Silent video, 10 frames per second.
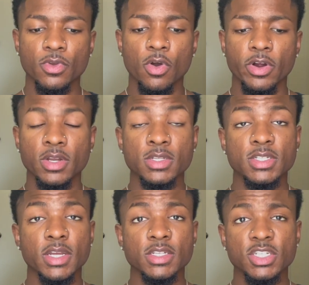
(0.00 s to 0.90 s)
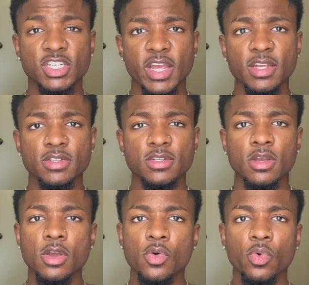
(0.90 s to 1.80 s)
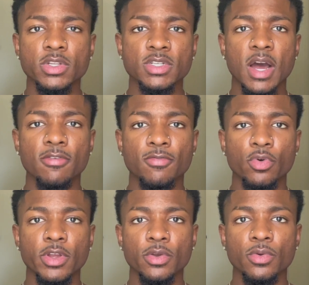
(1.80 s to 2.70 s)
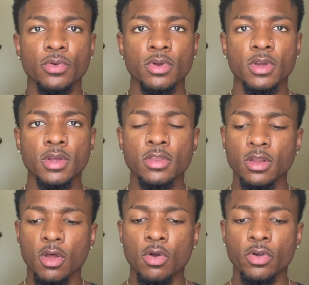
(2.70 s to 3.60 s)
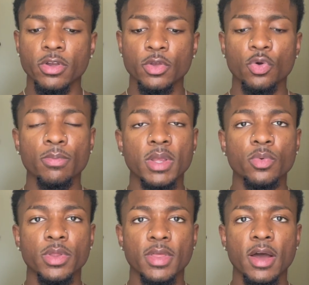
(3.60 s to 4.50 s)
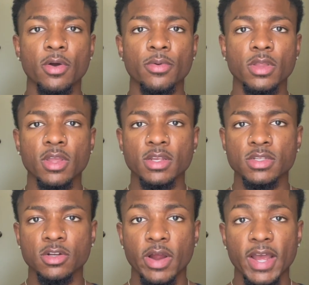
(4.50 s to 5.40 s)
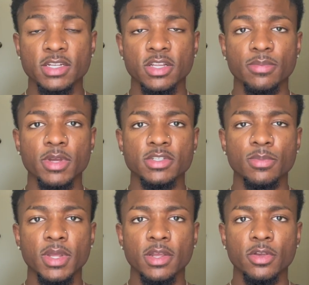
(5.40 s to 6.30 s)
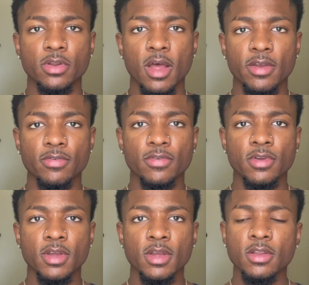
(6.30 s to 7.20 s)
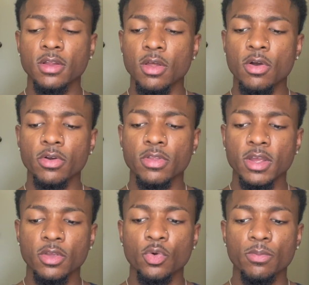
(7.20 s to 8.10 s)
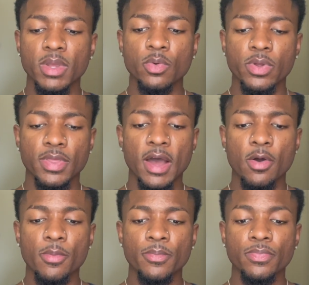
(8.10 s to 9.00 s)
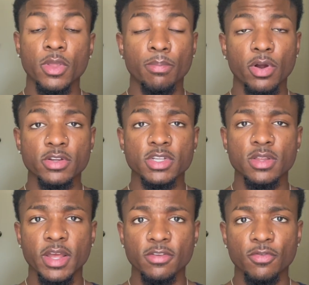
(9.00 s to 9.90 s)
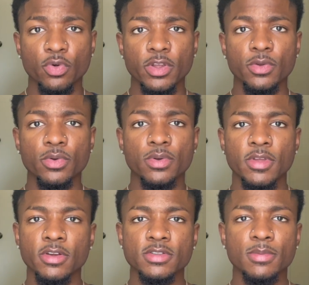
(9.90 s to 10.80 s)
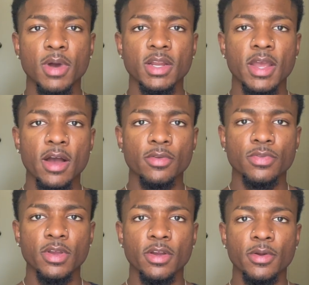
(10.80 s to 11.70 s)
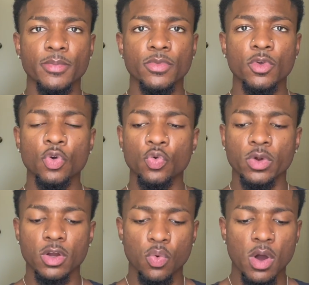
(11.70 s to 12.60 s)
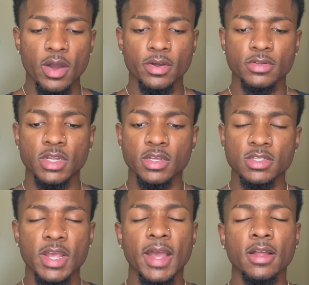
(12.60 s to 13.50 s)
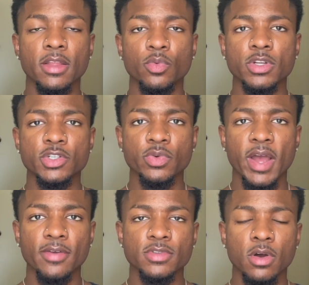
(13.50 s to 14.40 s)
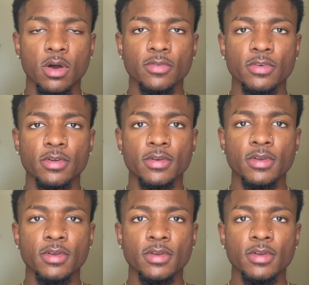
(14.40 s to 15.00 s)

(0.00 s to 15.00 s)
or in a sense, chase what's not for you, the longer you'll be without the things that are actually meant to be in your life. The longer that you'll be without the person that's for you. There's somebody out there who requires exactly what you have to offer.